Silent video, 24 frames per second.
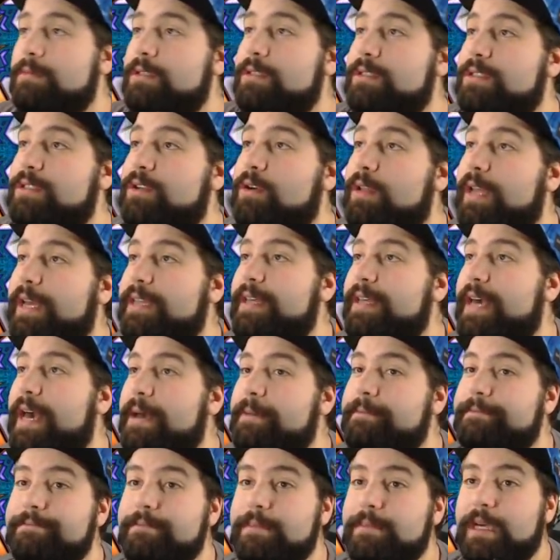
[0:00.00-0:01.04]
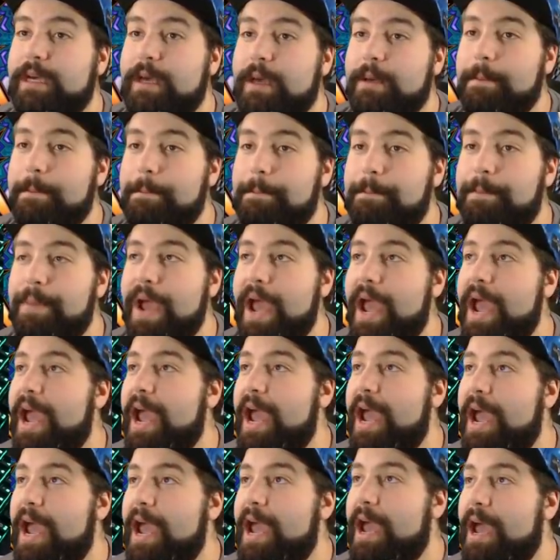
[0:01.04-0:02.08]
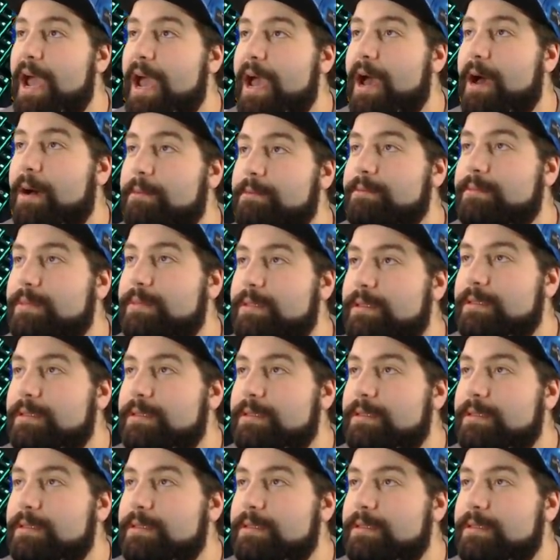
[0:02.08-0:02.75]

You just go like that. Bam.